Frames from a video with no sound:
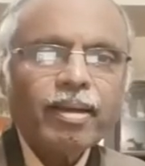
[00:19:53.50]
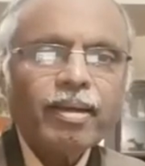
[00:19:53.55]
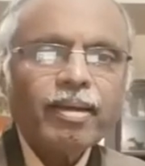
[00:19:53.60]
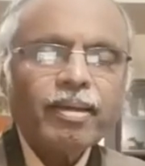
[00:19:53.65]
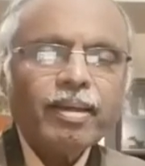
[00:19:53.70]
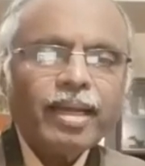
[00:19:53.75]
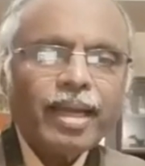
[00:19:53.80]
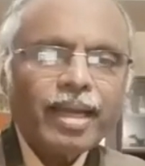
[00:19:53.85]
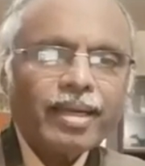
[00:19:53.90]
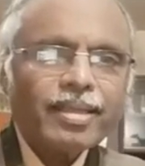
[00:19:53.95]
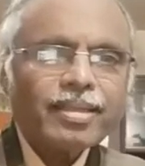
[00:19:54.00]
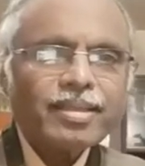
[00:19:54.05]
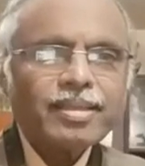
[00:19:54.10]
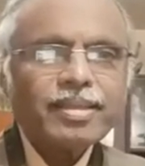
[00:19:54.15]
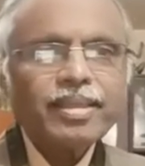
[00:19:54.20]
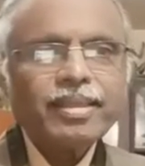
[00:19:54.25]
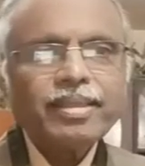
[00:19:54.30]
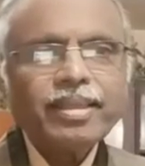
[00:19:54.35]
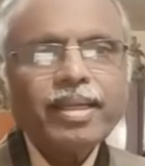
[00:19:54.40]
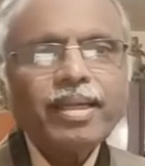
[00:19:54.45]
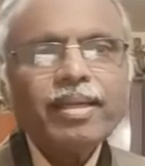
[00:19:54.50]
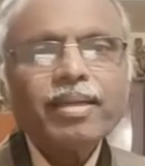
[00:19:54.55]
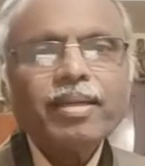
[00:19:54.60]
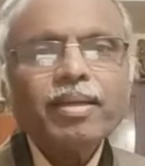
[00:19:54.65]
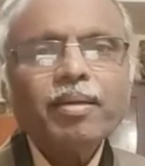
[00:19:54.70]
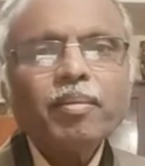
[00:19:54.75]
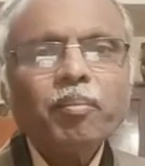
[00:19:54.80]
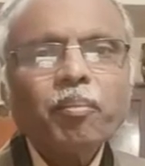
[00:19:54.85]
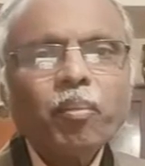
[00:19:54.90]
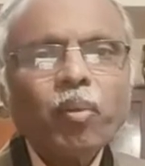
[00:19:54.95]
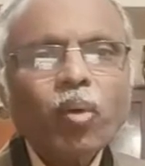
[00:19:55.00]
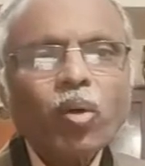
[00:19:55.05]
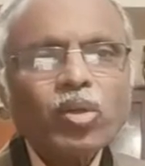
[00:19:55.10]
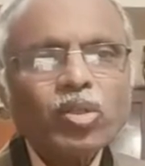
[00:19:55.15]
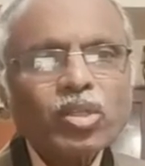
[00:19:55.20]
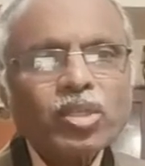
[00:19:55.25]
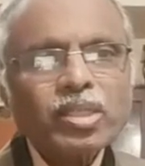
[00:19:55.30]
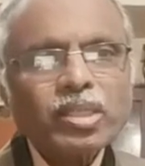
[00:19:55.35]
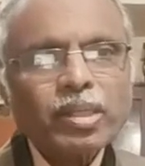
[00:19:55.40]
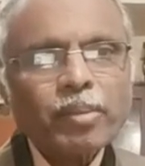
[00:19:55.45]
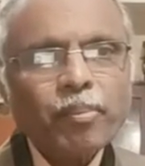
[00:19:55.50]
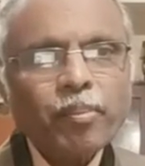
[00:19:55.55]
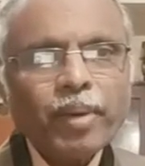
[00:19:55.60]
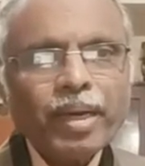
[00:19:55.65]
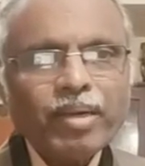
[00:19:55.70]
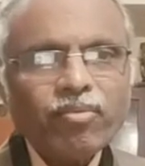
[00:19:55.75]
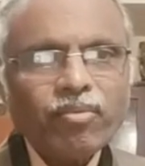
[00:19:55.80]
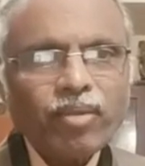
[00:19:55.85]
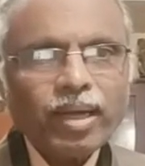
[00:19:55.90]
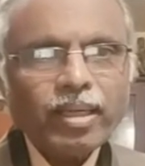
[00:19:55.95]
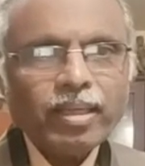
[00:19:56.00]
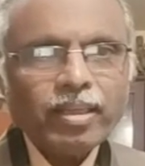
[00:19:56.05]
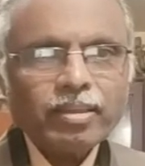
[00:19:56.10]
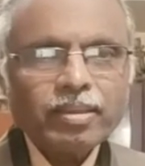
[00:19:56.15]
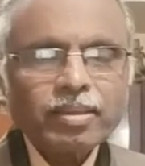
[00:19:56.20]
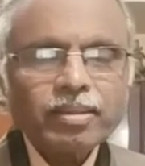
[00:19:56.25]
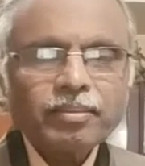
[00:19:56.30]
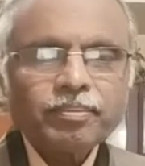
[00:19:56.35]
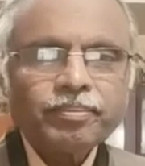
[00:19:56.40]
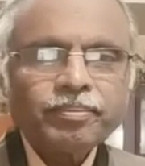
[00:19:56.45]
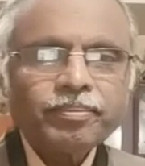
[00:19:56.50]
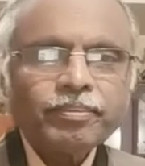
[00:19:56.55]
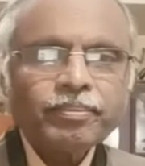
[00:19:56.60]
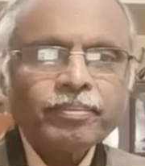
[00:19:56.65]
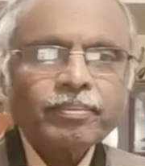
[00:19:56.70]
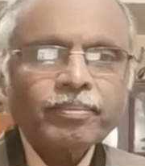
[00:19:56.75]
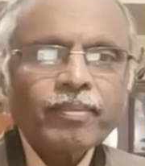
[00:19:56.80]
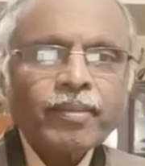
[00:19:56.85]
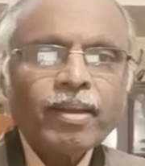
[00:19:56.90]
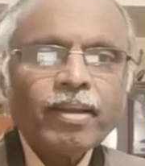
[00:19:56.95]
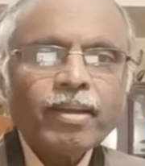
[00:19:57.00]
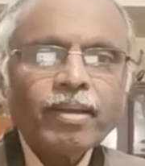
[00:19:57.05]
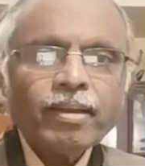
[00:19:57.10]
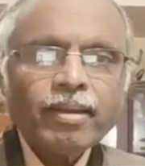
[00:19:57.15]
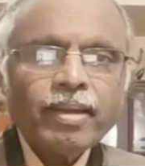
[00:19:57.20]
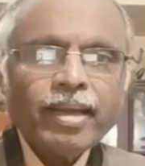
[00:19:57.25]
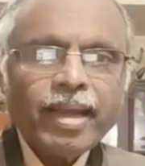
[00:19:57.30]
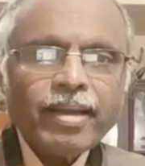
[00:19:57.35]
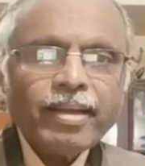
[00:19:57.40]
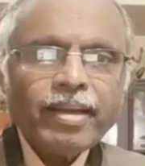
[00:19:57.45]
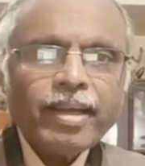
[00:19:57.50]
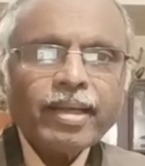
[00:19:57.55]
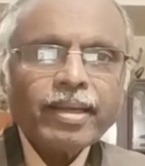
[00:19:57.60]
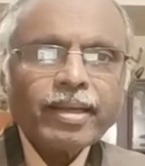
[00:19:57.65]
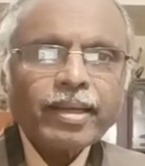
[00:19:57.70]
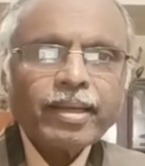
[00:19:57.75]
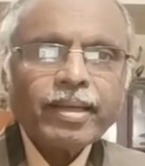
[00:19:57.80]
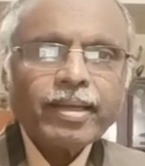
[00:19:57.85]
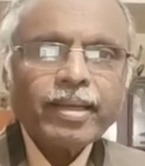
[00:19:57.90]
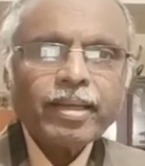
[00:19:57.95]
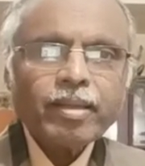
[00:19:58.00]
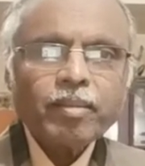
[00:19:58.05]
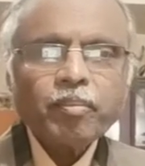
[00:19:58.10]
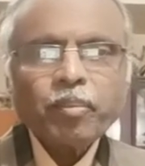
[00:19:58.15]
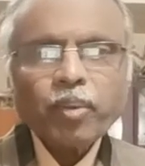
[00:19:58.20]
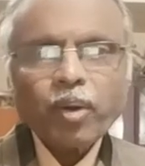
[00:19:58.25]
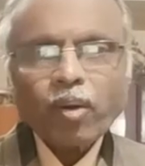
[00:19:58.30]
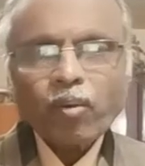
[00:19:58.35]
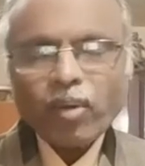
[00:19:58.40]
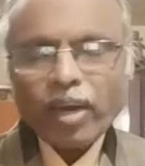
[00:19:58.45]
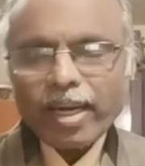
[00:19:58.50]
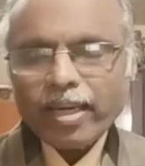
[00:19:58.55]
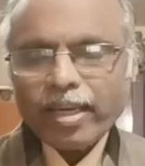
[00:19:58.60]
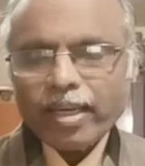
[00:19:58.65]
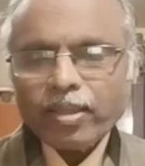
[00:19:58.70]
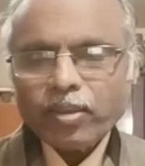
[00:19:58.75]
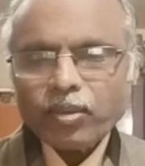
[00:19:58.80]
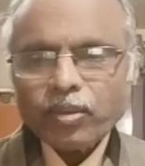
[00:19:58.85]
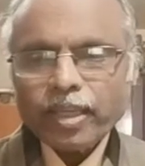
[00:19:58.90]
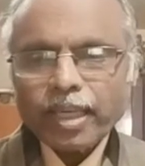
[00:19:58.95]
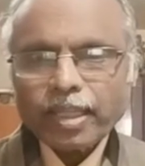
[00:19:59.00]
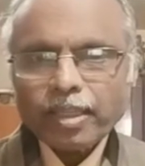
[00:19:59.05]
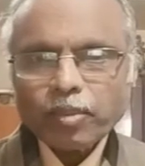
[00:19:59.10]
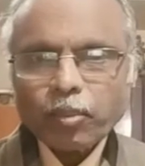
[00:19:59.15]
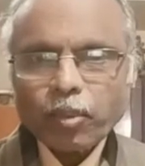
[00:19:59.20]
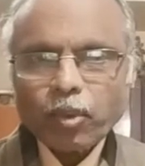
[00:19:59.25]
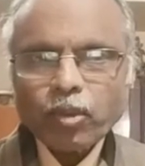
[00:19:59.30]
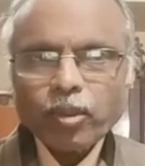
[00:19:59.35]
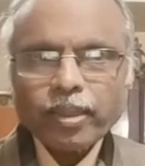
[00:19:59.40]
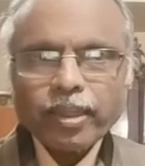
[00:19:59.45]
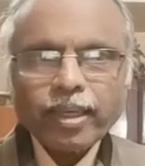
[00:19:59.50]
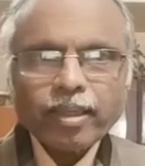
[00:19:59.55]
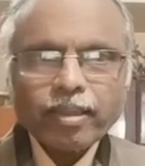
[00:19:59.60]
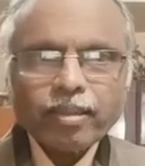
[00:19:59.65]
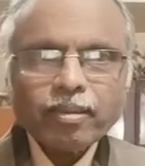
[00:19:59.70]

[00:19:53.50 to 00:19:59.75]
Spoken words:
Let us see the post-shipment finance. any credit provided to exporter